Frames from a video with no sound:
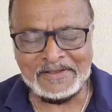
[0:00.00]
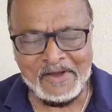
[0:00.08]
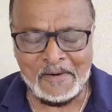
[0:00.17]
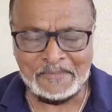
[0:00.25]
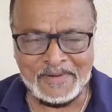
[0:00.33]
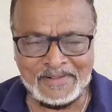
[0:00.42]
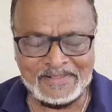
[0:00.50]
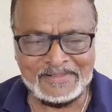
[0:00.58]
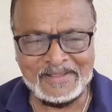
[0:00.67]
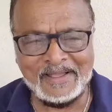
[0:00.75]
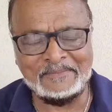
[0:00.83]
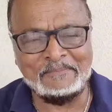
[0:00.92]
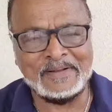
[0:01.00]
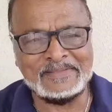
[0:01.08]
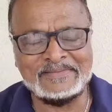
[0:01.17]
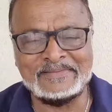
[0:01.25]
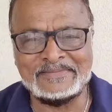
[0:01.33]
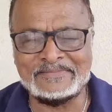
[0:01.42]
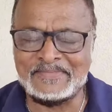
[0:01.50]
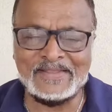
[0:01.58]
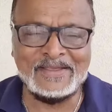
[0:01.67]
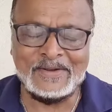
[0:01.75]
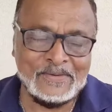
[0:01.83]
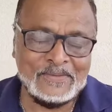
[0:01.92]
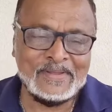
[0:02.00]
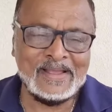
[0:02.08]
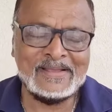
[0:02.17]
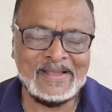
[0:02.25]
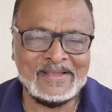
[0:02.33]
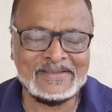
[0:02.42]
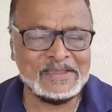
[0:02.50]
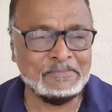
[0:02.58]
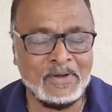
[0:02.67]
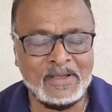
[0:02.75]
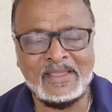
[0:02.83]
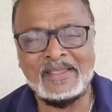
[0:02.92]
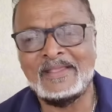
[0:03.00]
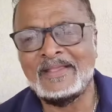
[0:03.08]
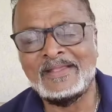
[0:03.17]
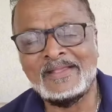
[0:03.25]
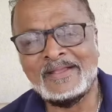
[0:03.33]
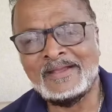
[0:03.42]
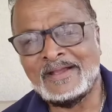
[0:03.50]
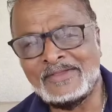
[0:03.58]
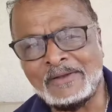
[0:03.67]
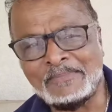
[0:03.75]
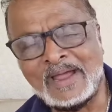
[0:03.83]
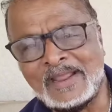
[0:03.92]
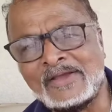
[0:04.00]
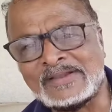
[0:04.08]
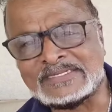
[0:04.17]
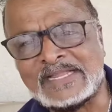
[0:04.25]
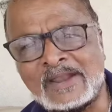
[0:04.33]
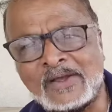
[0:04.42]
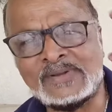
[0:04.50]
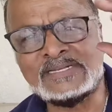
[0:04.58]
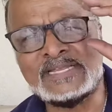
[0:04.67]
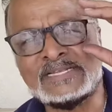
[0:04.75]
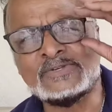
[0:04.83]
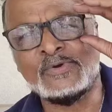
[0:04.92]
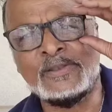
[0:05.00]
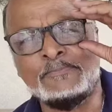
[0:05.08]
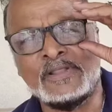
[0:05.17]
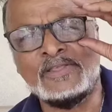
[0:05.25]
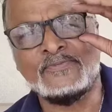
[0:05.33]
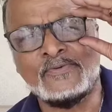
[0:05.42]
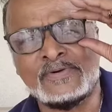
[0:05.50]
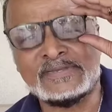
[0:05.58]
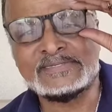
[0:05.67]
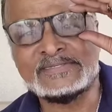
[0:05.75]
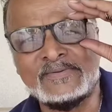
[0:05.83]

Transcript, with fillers: a corporal, uh, but, you know, as a boy, young man, I understand how these things go in the police force.